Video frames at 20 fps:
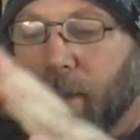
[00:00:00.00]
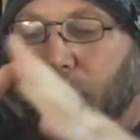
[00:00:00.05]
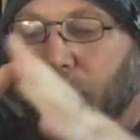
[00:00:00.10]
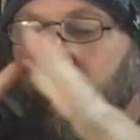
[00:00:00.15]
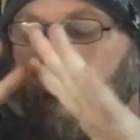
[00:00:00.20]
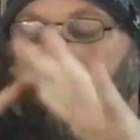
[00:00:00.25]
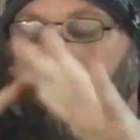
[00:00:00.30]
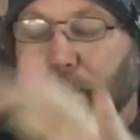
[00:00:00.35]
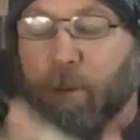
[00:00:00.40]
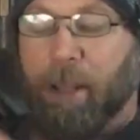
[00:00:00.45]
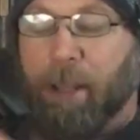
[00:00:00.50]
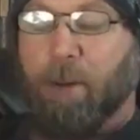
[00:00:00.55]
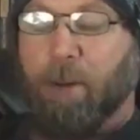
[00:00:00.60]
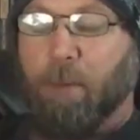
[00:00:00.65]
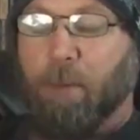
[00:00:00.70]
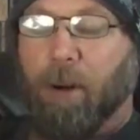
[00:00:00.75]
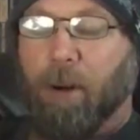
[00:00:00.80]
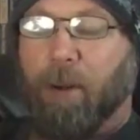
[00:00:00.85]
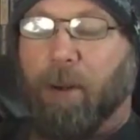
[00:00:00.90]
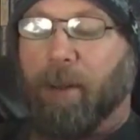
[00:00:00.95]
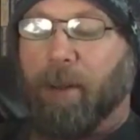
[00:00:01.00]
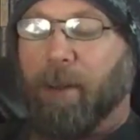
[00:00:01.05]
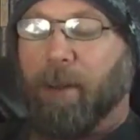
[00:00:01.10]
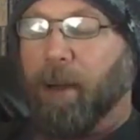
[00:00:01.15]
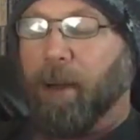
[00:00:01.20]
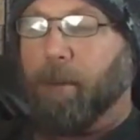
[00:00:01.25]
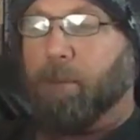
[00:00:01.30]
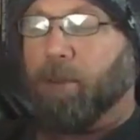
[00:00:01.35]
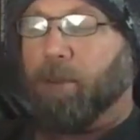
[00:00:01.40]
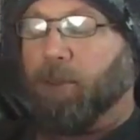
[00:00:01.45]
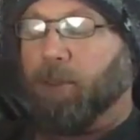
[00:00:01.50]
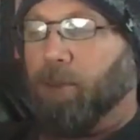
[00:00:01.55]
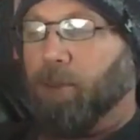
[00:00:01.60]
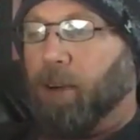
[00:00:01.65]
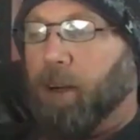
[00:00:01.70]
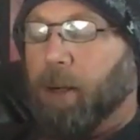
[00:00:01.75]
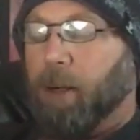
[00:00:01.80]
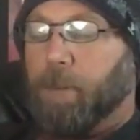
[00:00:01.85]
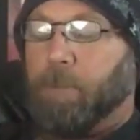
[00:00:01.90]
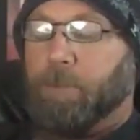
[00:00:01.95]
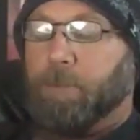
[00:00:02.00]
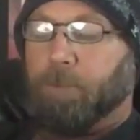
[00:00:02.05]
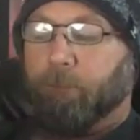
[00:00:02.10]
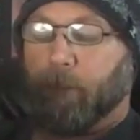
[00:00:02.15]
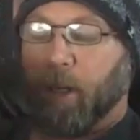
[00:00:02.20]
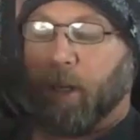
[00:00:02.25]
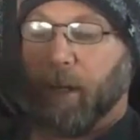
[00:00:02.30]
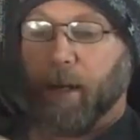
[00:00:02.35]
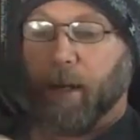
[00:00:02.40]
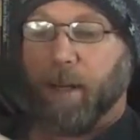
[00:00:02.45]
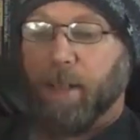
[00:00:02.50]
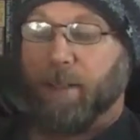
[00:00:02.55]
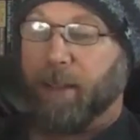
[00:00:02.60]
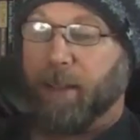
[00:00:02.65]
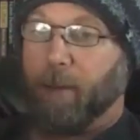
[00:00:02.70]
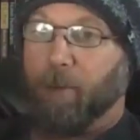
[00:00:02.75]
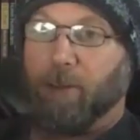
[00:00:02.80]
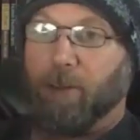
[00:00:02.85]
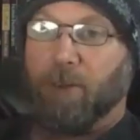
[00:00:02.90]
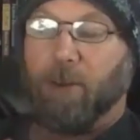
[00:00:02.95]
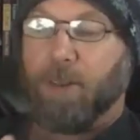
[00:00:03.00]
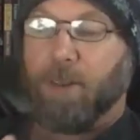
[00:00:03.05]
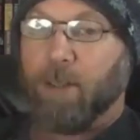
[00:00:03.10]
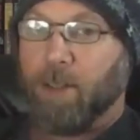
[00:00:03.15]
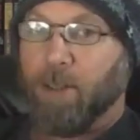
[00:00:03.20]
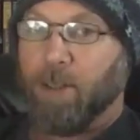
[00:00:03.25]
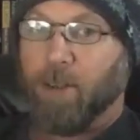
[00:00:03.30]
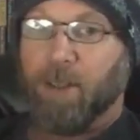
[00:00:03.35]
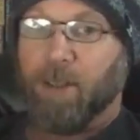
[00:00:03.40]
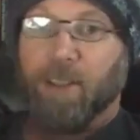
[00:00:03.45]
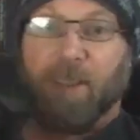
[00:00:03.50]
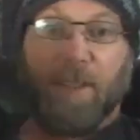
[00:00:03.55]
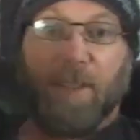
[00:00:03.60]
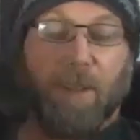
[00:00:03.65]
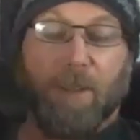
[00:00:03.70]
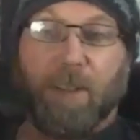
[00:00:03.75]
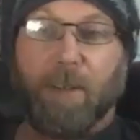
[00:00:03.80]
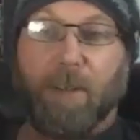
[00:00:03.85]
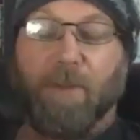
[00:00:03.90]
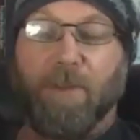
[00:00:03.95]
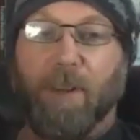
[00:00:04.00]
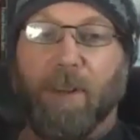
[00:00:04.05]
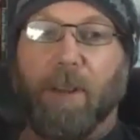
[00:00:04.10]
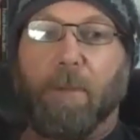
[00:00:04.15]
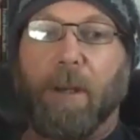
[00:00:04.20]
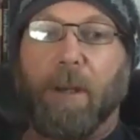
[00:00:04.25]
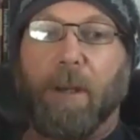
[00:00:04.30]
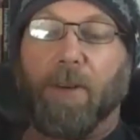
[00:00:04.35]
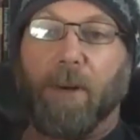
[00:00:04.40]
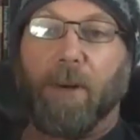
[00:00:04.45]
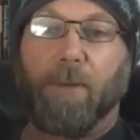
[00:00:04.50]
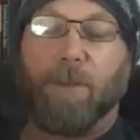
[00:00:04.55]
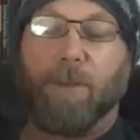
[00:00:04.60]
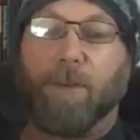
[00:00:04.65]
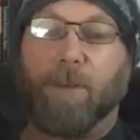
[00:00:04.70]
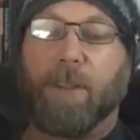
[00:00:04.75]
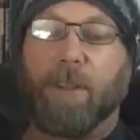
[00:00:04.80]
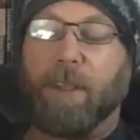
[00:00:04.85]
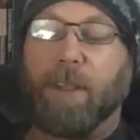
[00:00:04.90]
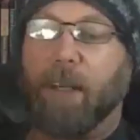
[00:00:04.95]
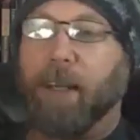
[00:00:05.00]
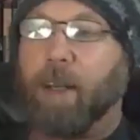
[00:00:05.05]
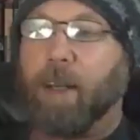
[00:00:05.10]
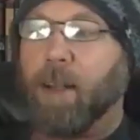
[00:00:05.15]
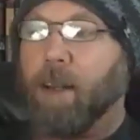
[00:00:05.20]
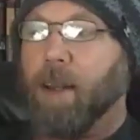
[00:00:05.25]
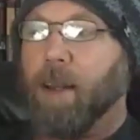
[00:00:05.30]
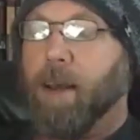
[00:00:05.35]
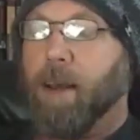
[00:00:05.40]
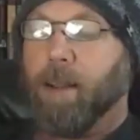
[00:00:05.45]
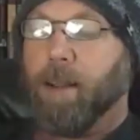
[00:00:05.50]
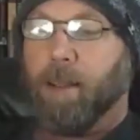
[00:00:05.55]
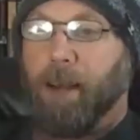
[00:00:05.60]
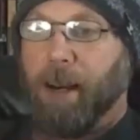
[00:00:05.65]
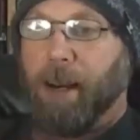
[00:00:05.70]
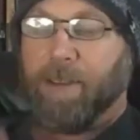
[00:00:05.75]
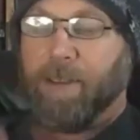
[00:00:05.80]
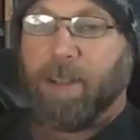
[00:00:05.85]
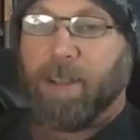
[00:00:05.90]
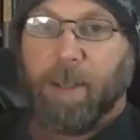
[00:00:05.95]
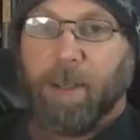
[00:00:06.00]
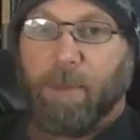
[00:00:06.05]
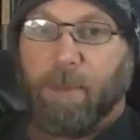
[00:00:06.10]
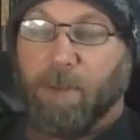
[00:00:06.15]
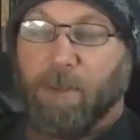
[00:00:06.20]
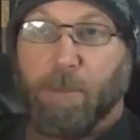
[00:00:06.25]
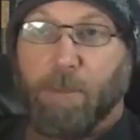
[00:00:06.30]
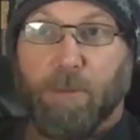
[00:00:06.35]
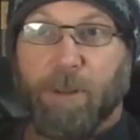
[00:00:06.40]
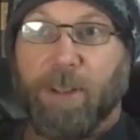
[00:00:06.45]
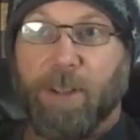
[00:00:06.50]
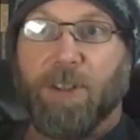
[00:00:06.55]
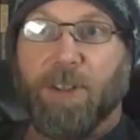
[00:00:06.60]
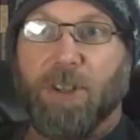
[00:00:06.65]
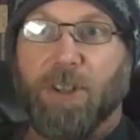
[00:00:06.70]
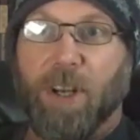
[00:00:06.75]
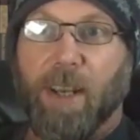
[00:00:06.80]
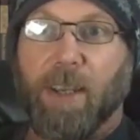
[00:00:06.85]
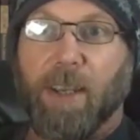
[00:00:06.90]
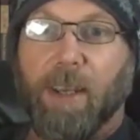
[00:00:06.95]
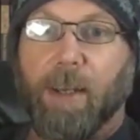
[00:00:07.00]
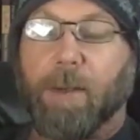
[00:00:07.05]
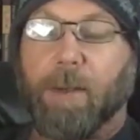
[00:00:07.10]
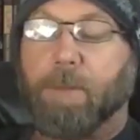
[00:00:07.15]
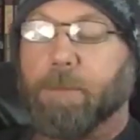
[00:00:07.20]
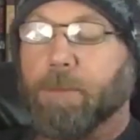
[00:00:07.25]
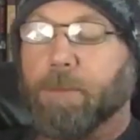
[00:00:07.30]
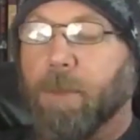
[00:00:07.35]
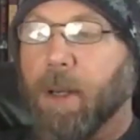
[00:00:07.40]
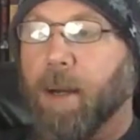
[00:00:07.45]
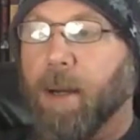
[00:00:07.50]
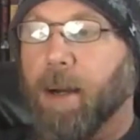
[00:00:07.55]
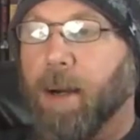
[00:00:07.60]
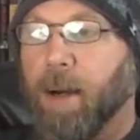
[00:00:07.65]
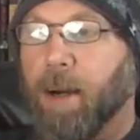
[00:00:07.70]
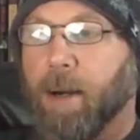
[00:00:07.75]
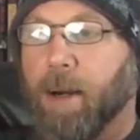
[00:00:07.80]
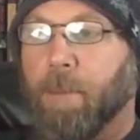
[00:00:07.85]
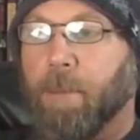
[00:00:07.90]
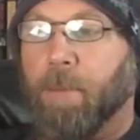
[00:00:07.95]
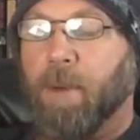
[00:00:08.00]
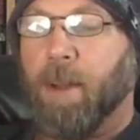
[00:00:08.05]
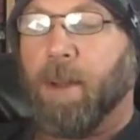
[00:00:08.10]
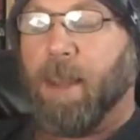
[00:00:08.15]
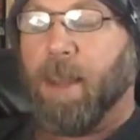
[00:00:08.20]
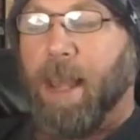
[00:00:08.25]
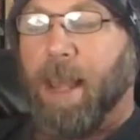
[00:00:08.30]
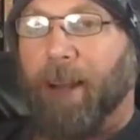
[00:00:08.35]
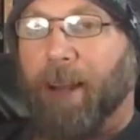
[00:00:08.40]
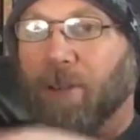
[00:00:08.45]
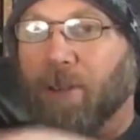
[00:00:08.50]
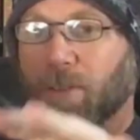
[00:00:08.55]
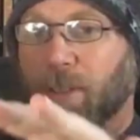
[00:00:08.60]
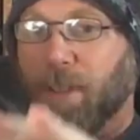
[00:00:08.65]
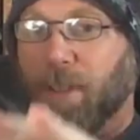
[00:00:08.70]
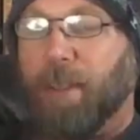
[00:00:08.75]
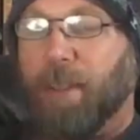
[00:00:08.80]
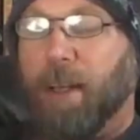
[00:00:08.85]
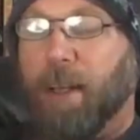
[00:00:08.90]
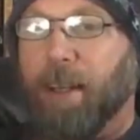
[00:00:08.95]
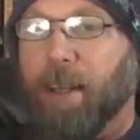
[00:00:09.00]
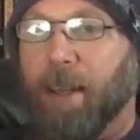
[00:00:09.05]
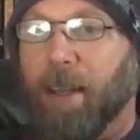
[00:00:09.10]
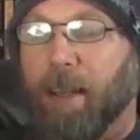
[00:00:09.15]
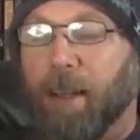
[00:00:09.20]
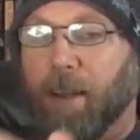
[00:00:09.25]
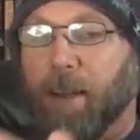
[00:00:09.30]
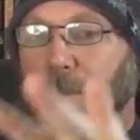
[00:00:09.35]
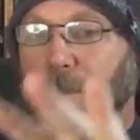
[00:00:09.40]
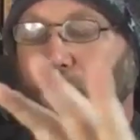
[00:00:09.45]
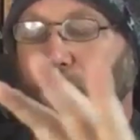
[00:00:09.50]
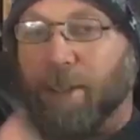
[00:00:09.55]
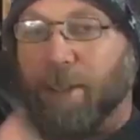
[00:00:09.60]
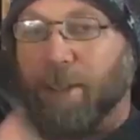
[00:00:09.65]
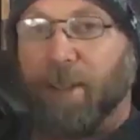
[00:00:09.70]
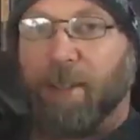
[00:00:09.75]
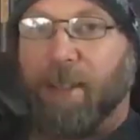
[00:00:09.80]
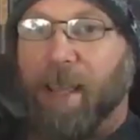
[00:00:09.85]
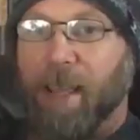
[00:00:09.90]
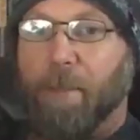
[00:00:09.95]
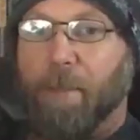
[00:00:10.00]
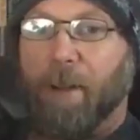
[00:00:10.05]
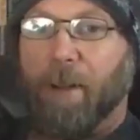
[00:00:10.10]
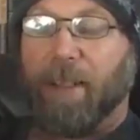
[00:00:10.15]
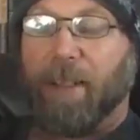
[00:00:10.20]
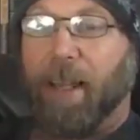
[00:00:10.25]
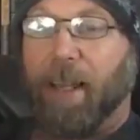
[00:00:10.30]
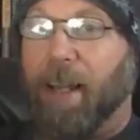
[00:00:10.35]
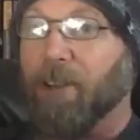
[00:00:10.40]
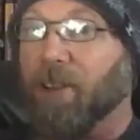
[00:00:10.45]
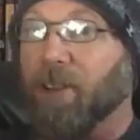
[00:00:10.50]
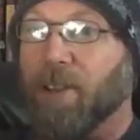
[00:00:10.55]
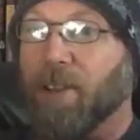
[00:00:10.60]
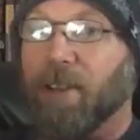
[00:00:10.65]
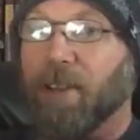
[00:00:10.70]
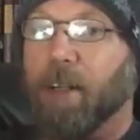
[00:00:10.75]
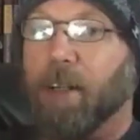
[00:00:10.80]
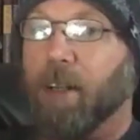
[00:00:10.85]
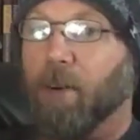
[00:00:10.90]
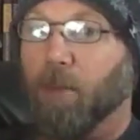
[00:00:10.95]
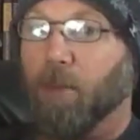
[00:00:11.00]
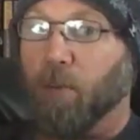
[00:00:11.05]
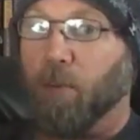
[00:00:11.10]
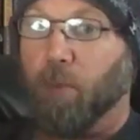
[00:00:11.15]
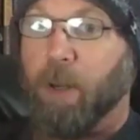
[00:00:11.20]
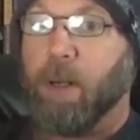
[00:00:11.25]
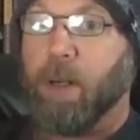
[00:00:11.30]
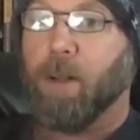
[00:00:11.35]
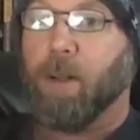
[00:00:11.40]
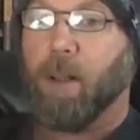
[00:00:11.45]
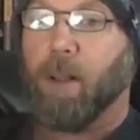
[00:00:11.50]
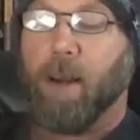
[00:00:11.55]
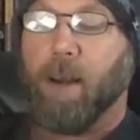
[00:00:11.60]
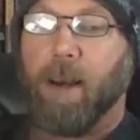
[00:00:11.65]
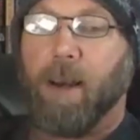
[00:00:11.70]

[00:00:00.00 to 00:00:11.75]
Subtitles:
The blade work comes from several sources. There is still some Filipino influence in it. A lot of it stems from prison shaking. Actually studying prison stabbings and just studying real